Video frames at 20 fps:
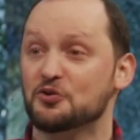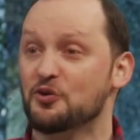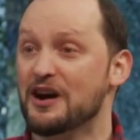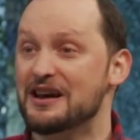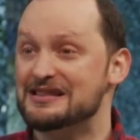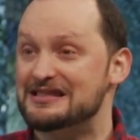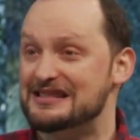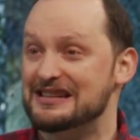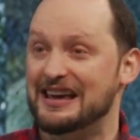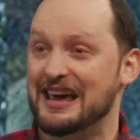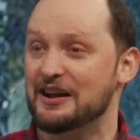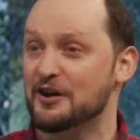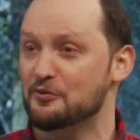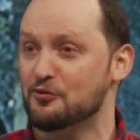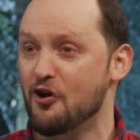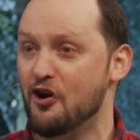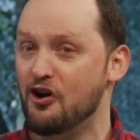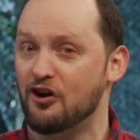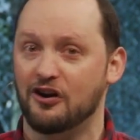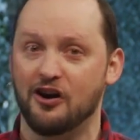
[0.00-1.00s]
of ways to get it
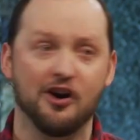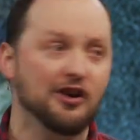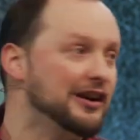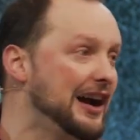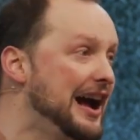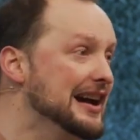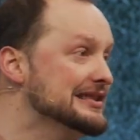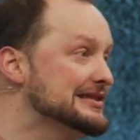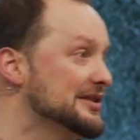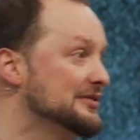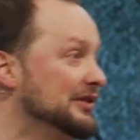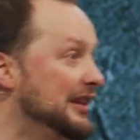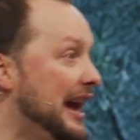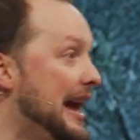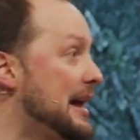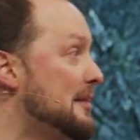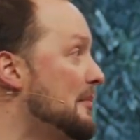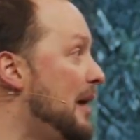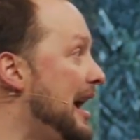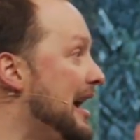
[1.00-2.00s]
wrong, all kinds of
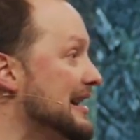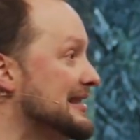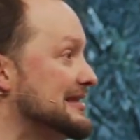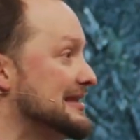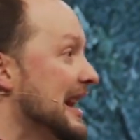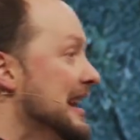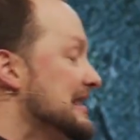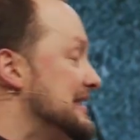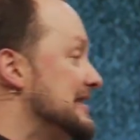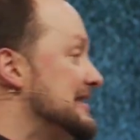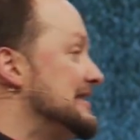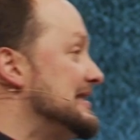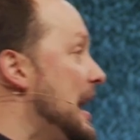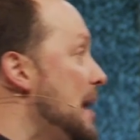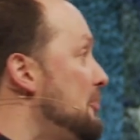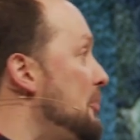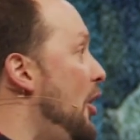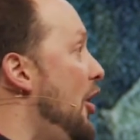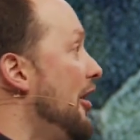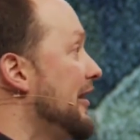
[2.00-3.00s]
landmines to
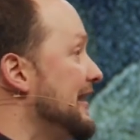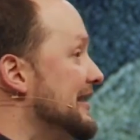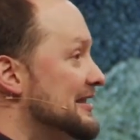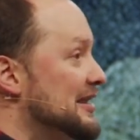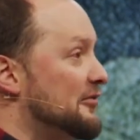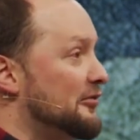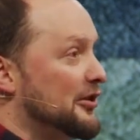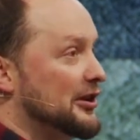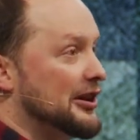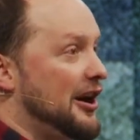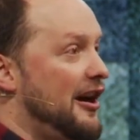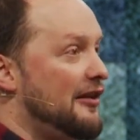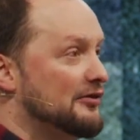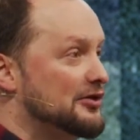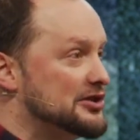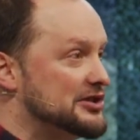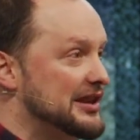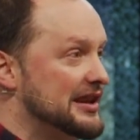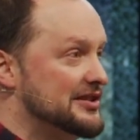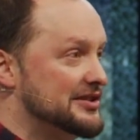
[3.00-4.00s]
step on in different
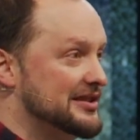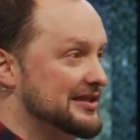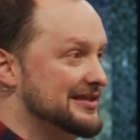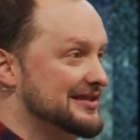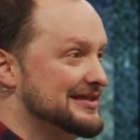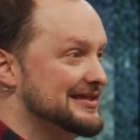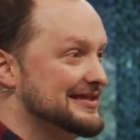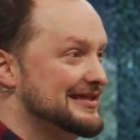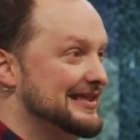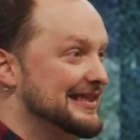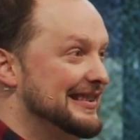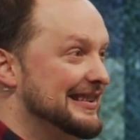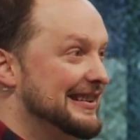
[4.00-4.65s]
conversations.